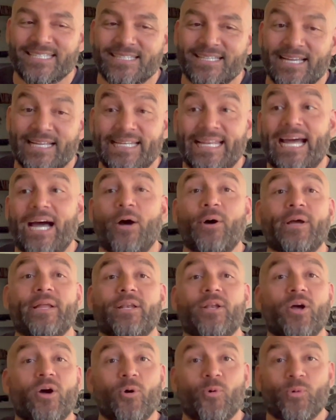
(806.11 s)
now I
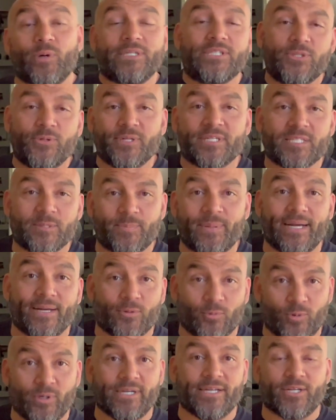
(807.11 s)
know what to expect
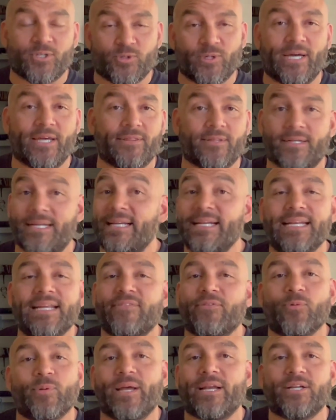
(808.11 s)
running a triathlon. I never
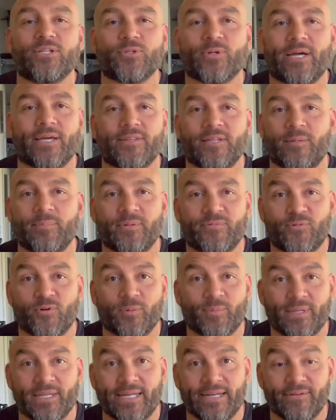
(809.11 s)
ran a triathlon before in
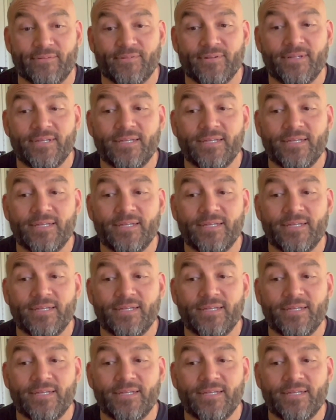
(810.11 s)
my life.